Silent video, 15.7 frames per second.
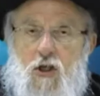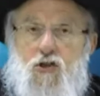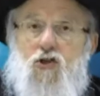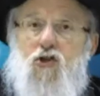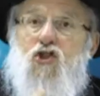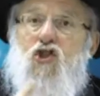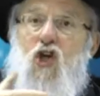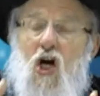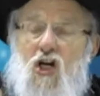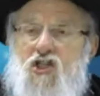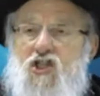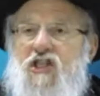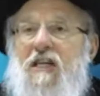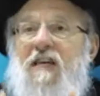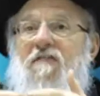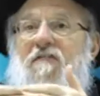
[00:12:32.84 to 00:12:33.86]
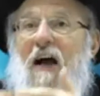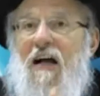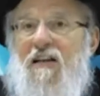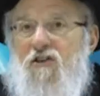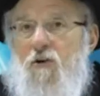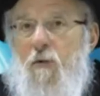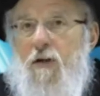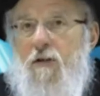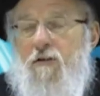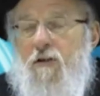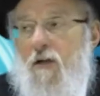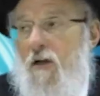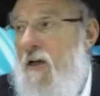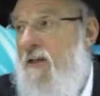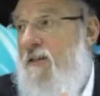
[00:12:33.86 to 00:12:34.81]
to judge, evaluate,
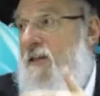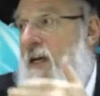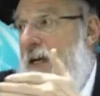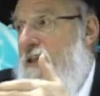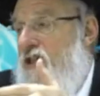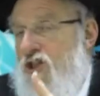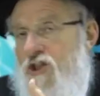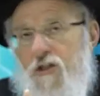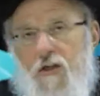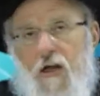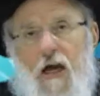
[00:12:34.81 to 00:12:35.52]
teach,